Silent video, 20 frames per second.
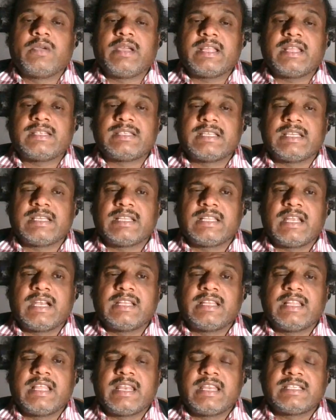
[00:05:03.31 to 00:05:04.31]
can say
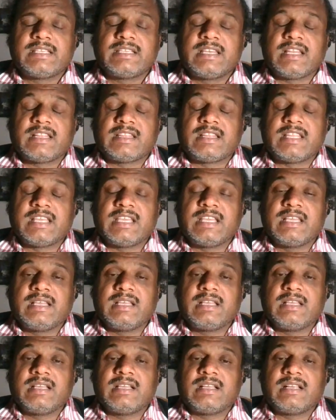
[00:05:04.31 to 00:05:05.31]
that there is
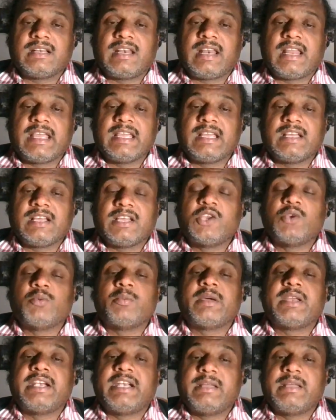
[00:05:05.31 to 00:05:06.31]
nothing like
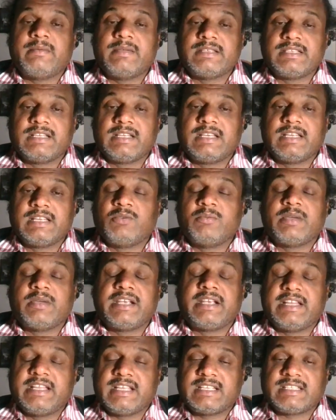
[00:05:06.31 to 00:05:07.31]
humanity, basically
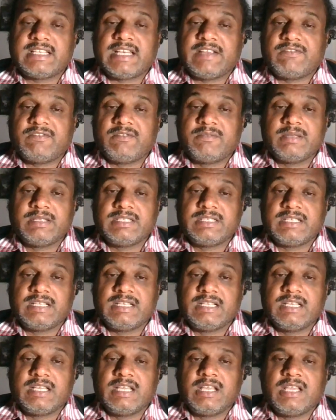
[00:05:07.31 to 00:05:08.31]
humanity has left
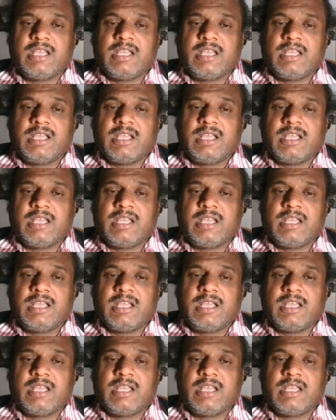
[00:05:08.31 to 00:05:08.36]
basically,